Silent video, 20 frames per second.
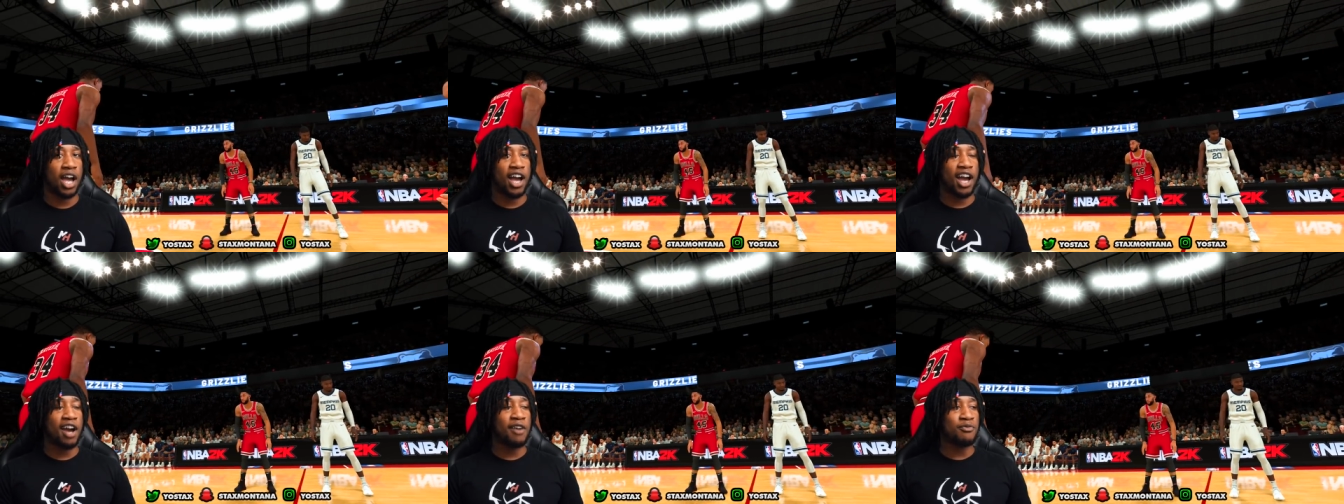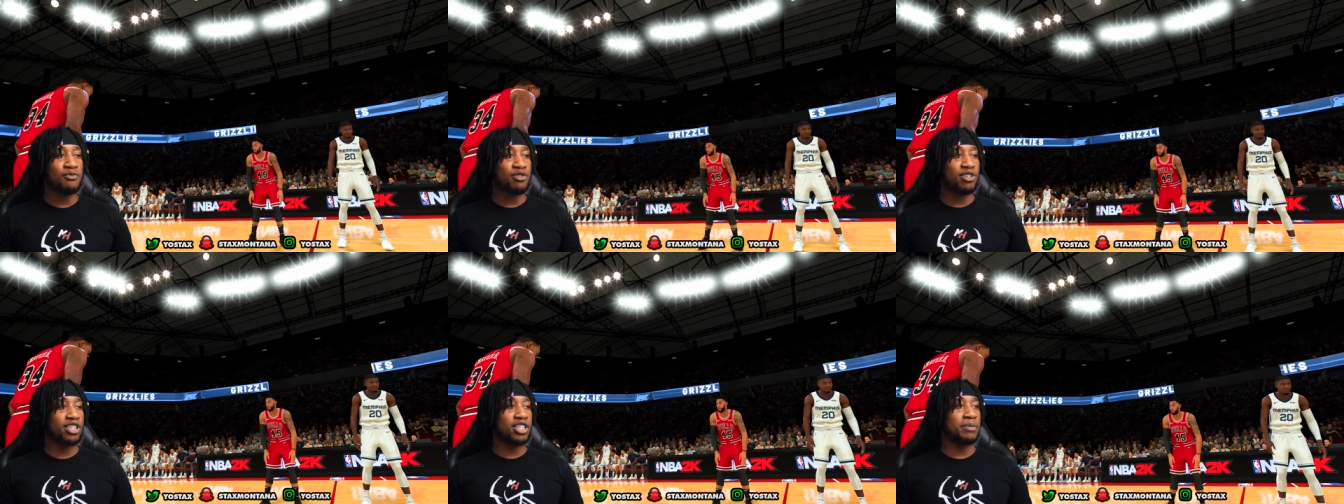
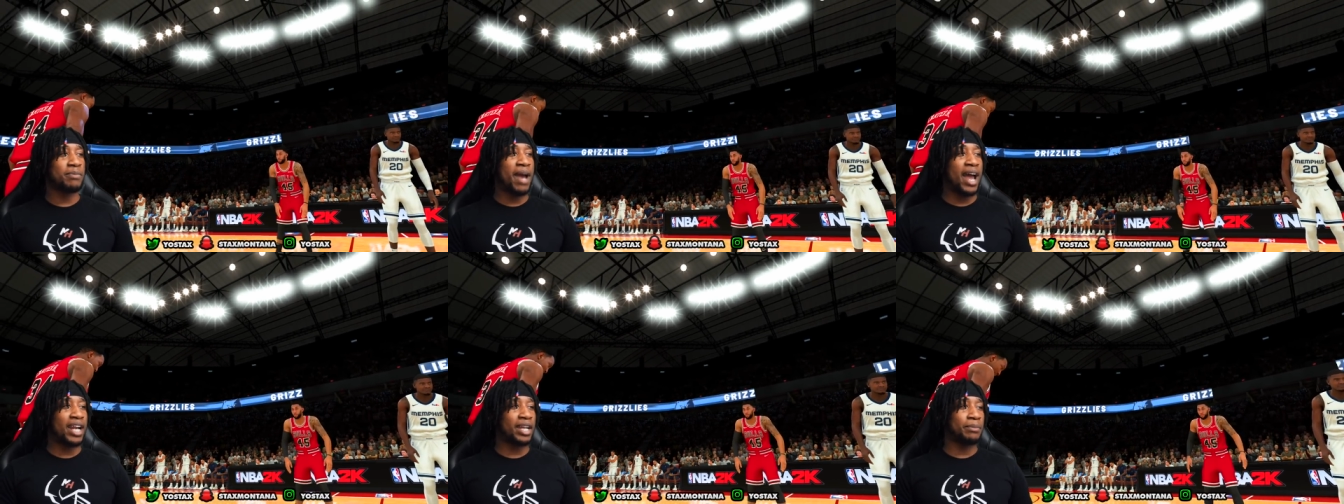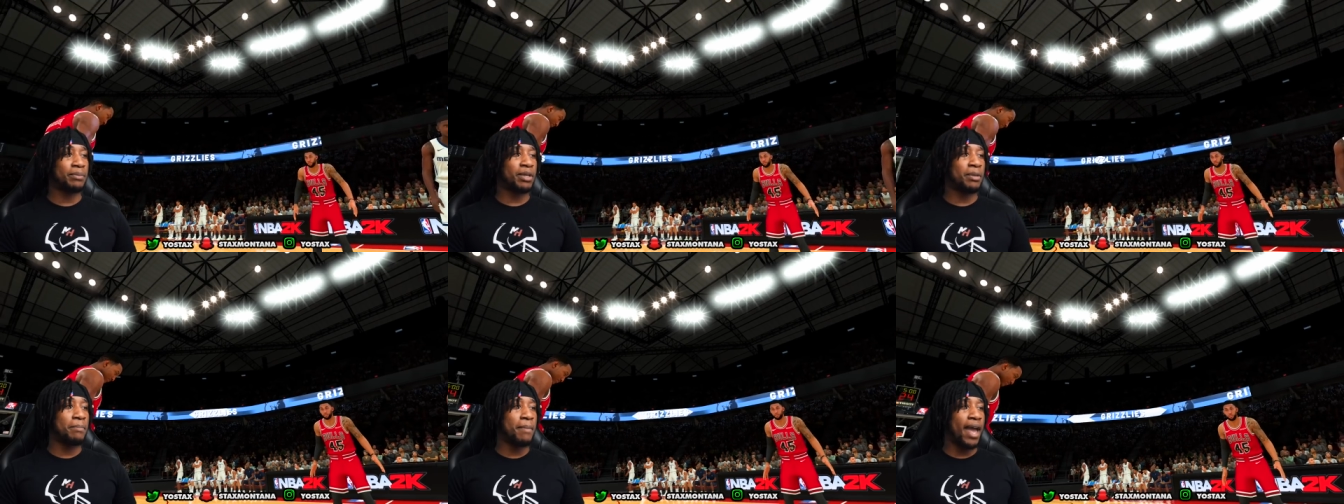I'm really about to
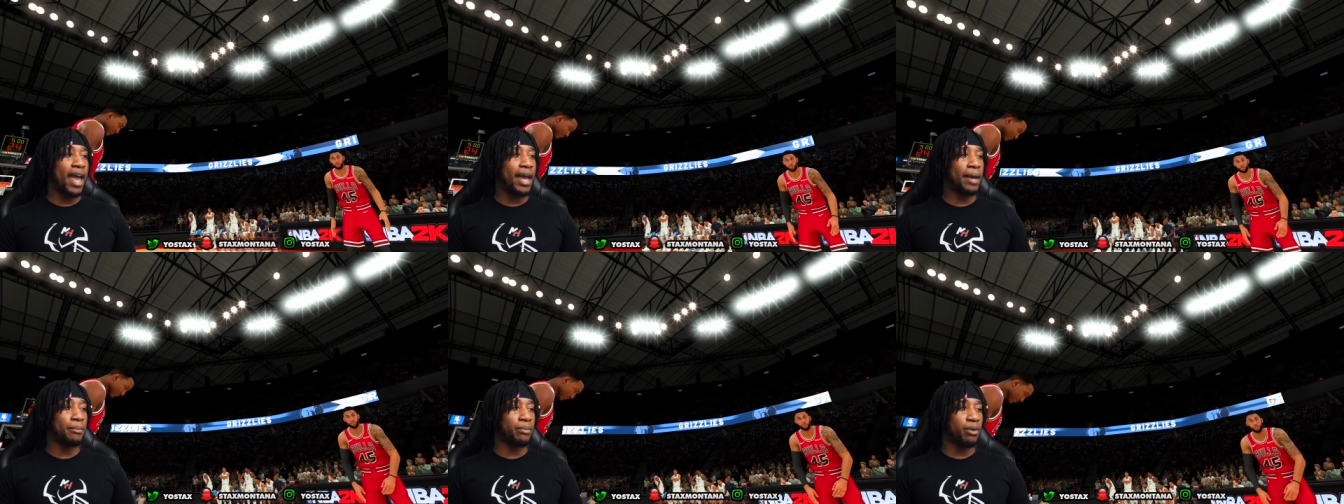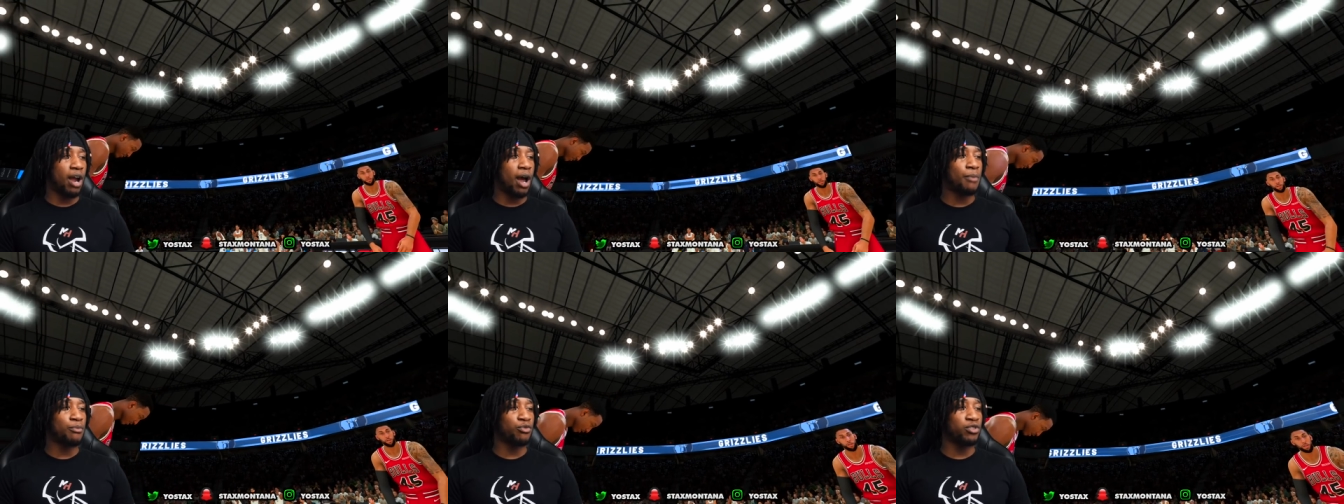be mad,
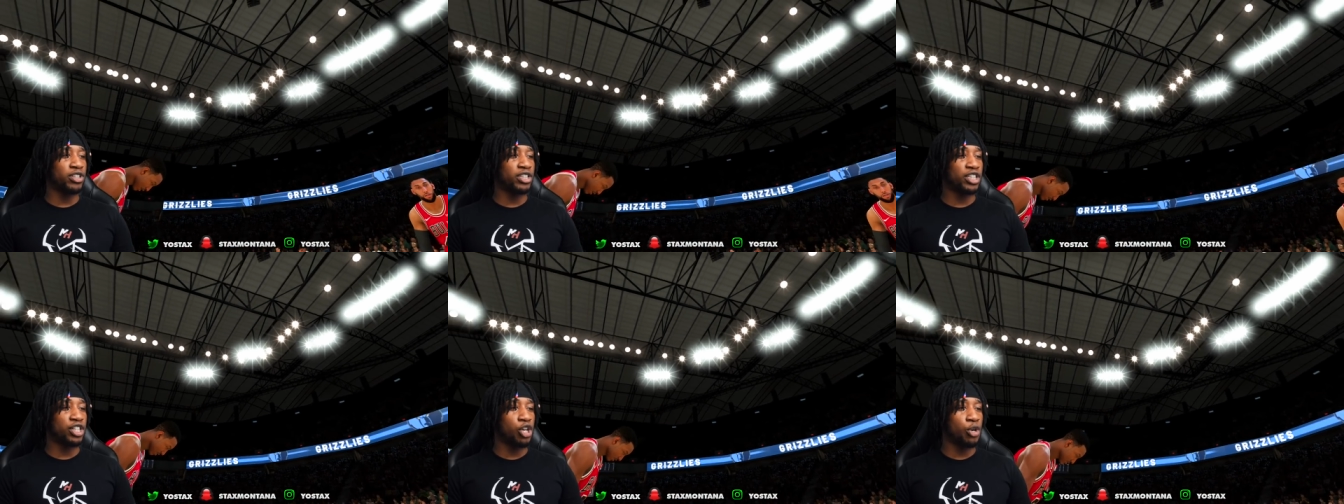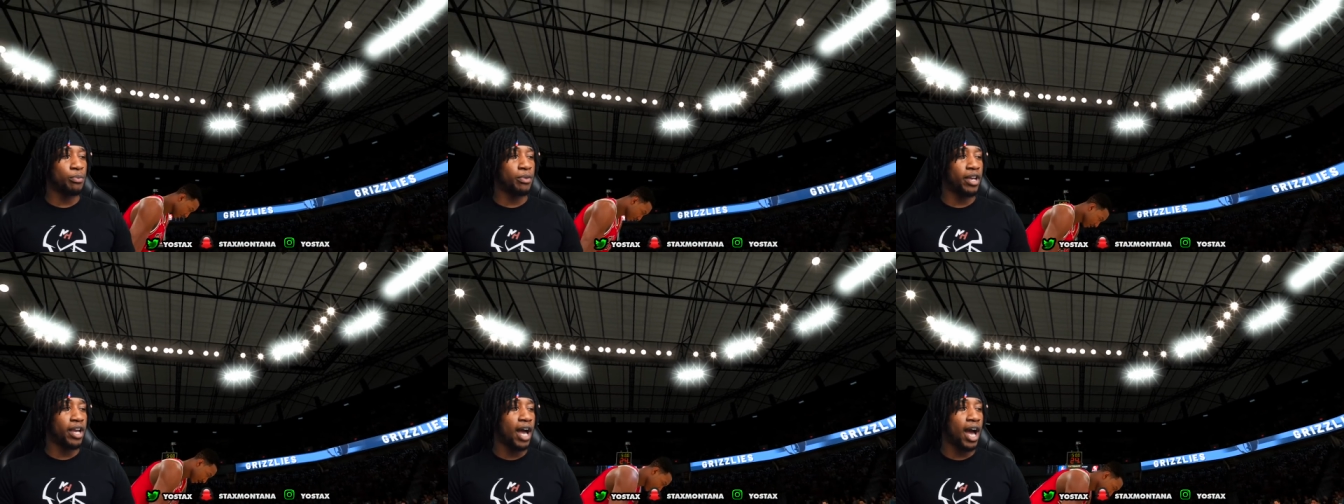bro. I'm really
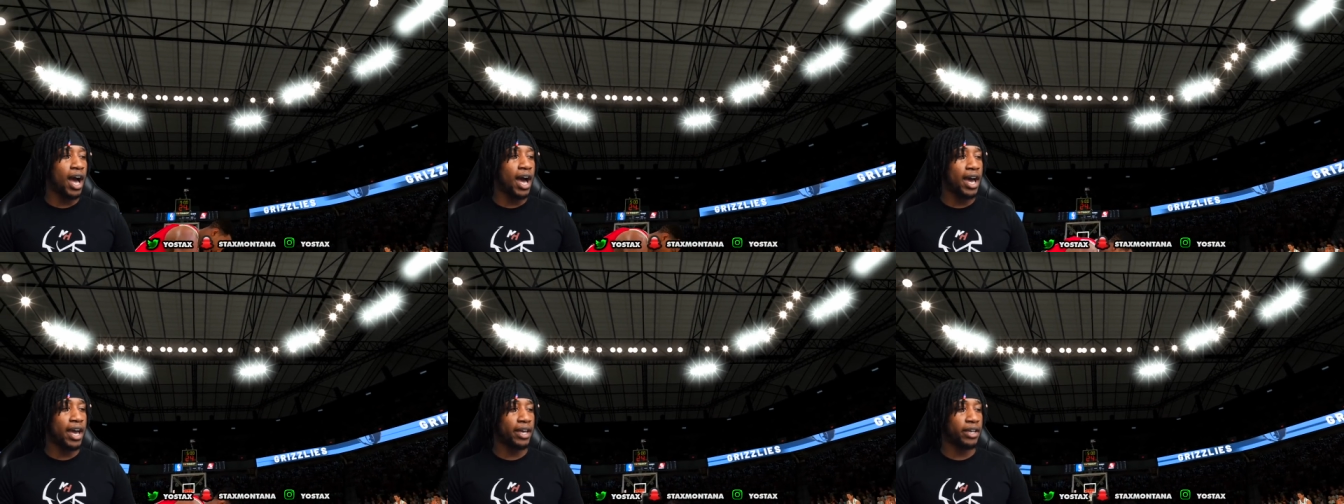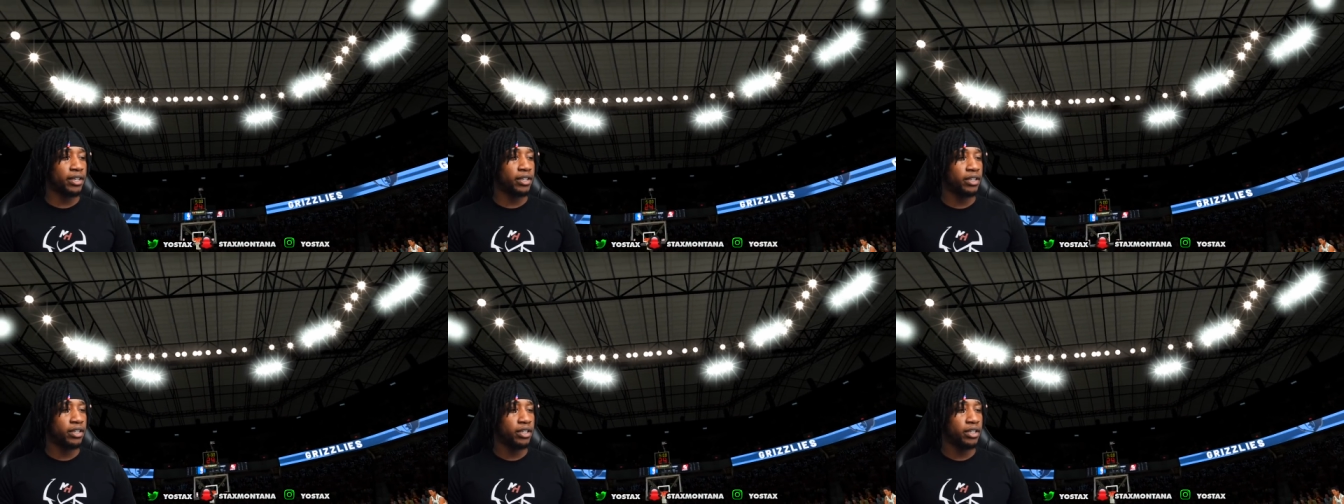going to be hot.